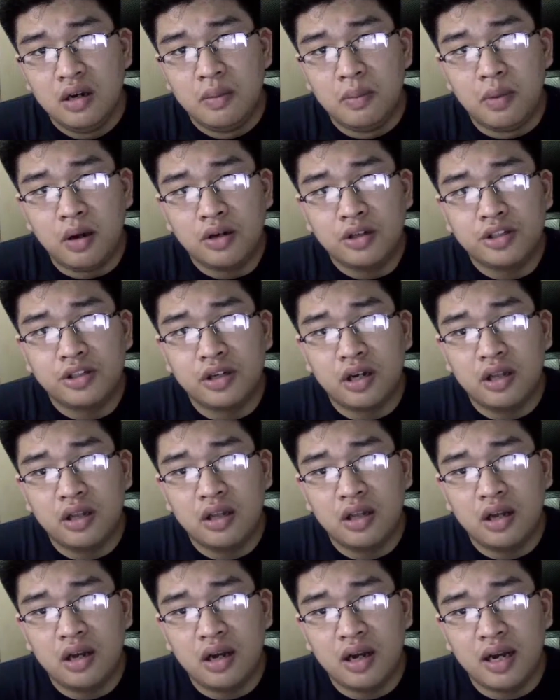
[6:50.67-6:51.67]
Martial
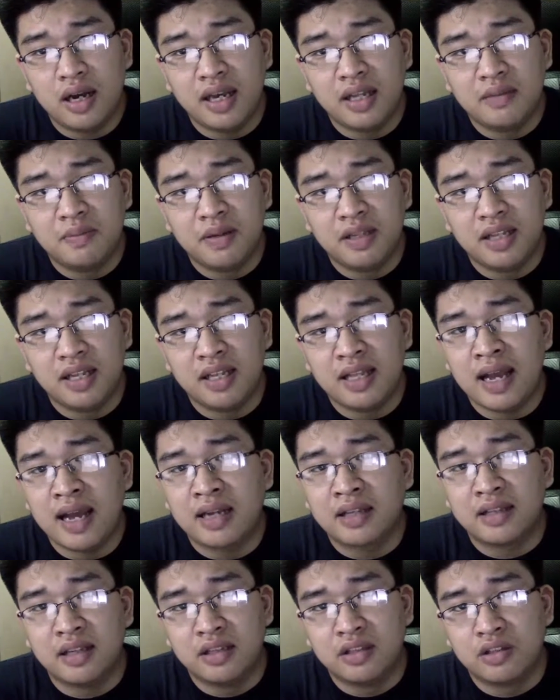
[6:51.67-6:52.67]
law had been
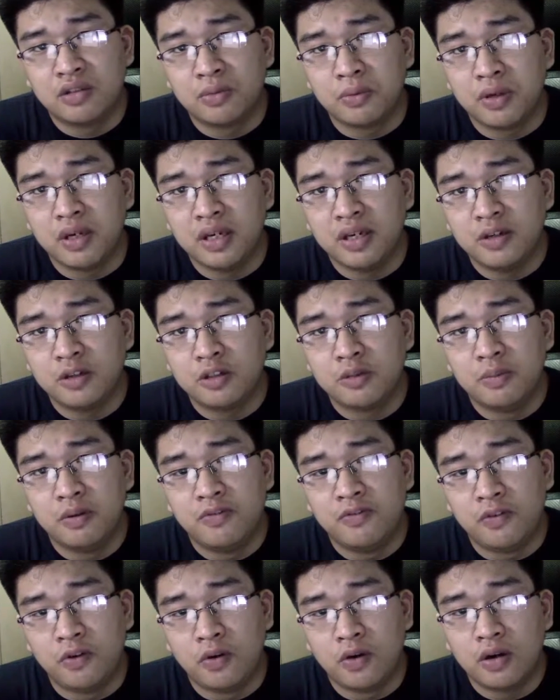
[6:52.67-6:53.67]
enacted 3 years
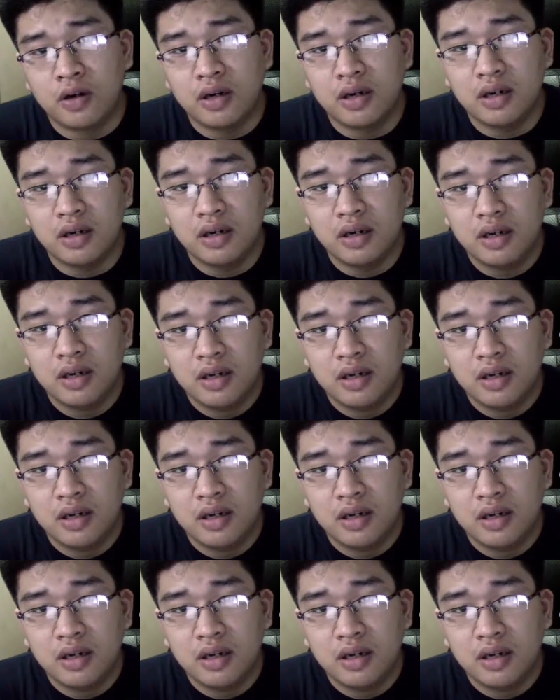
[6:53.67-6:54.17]
before,